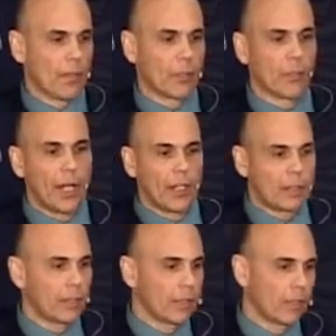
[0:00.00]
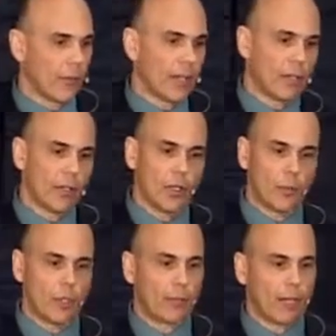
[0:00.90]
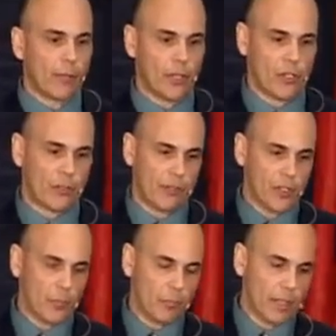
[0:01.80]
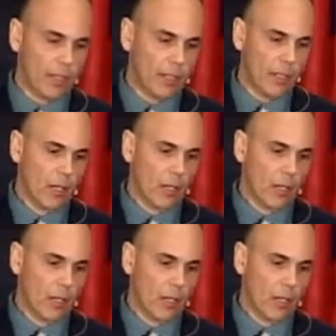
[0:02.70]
The Greater Urban Recreational Fishing Plan,